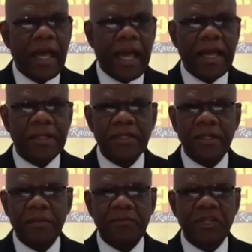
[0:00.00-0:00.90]

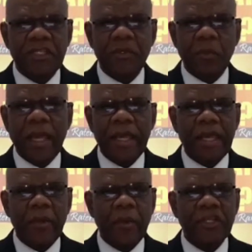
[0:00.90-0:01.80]
And just the way
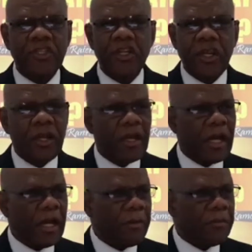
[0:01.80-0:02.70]
in which,
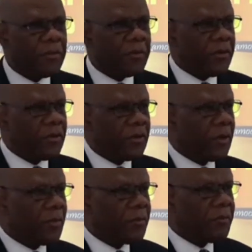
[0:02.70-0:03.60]

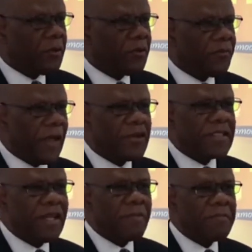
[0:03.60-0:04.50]
you find
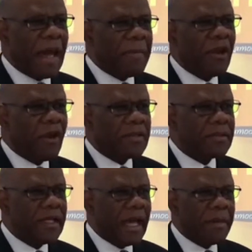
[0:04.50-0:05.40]
yourself in Babylon,
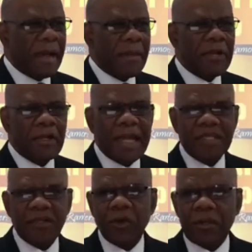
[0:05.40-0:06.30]
and Babylon
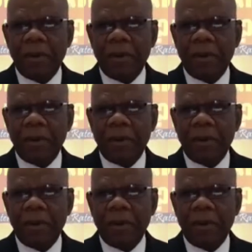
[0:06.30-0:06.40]
has all the